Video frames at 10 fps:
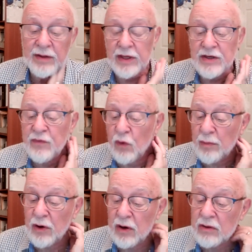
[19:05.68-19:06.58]

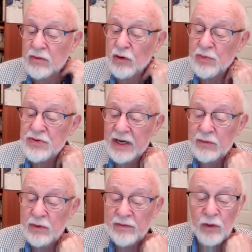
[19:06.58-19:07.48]
former groups that
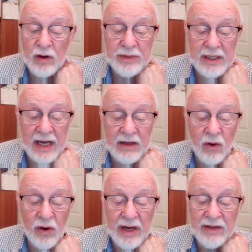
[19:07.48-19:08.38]
were formed in
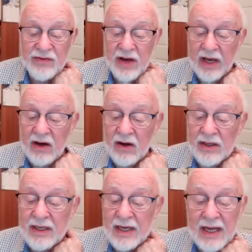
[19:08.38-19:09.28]
Hanoi and Saigon,